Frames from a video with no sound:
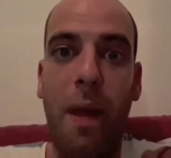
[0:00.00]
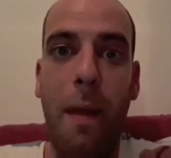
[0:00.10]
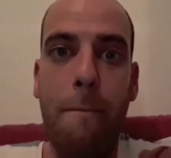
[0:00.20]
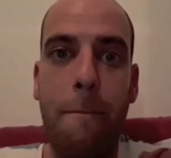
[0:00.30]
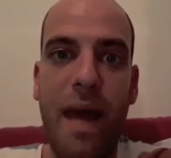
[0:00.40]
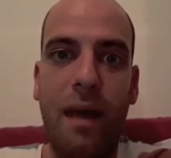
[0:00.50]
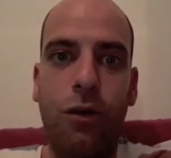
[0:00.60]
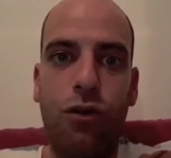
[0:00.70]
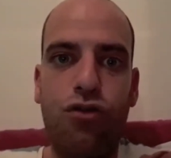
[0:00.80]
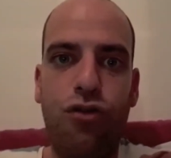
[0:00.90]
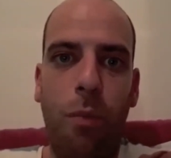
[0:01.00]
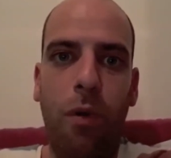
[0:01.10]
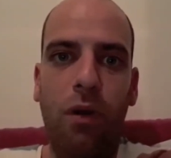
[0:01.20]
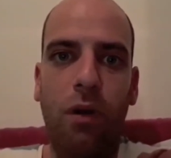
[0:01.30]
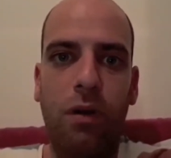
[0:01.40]
In big
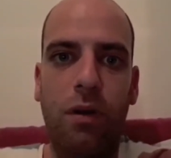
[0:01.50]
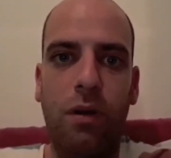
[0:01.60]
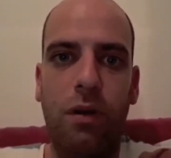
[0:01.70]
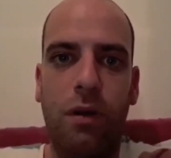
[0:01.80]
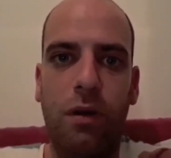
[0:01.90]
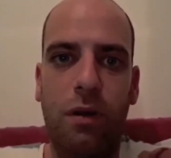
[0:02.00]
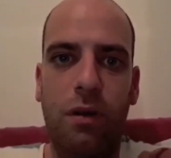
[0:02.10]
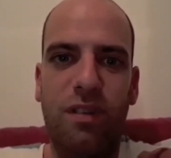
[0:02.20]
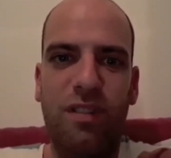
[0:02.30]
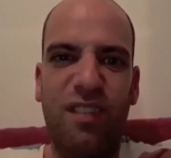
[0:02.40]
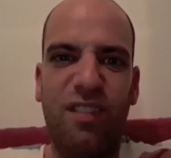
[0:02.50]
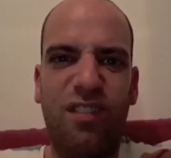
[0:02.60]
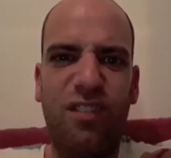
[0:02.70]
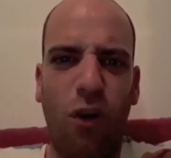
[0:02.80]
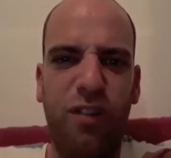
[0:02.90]
trouble. It's
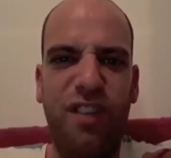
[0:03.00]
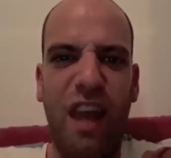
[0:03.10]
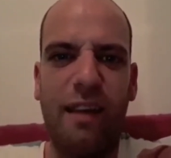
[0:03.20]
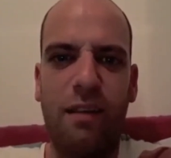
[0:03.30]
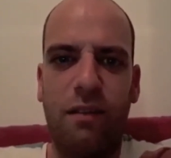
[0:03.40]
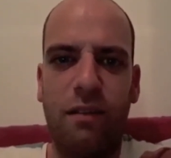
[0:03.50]
disgusting.